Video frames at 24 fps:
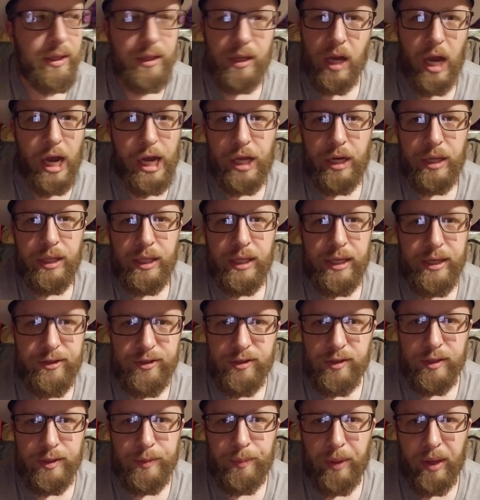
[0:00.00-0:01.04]
I could have
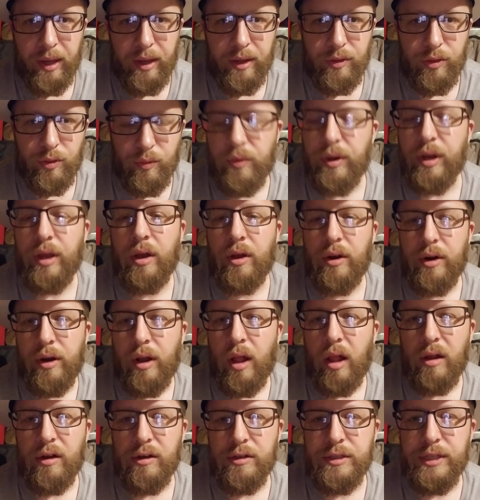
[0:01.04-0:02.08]
easily paid
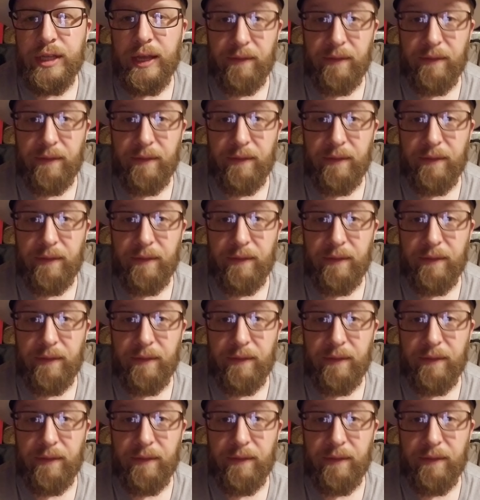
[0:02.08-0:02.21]
$300